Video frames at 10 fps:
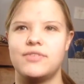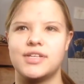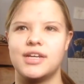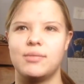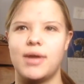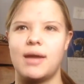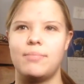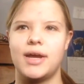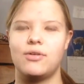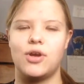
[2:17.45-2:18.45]
is going to map
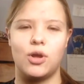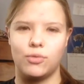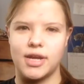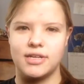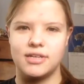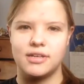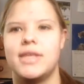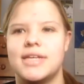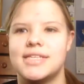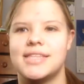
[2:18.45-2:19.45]
out already?
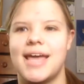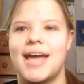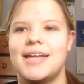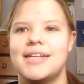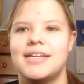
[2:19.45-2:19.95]
Is that...